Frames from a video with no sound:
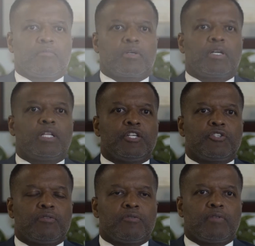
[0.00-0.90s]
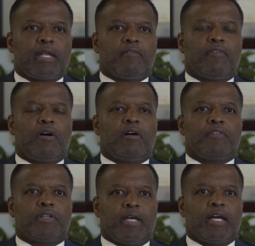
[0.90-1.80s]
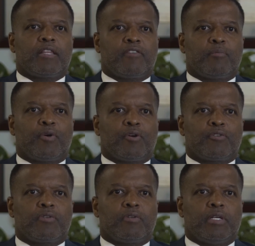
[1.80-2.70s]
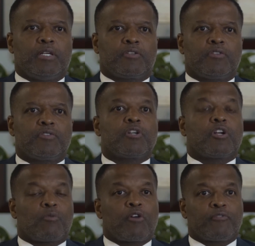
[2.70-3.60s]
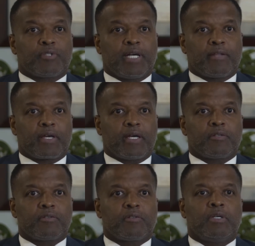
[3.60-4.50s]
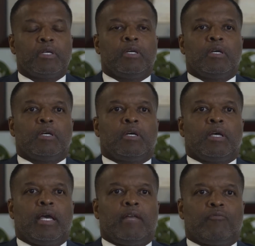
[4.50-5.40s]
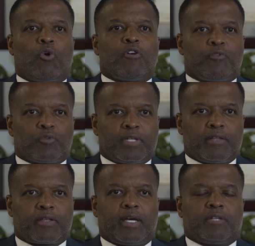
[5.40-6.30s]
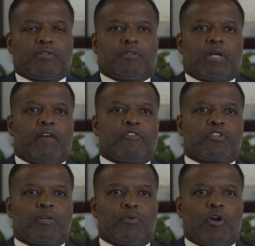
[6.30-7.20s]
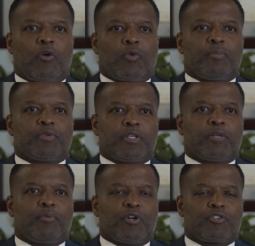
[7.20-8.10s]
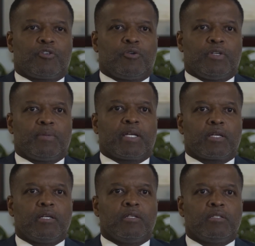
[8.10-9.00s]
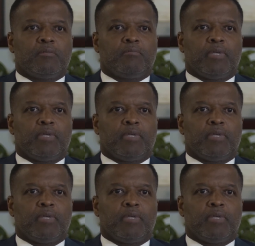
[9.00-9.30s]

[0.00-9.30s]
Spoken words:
collisions that involve the death of a person is considered a wrongful death case. In wrongful death cases, obviously we don't represent the person who has been killed,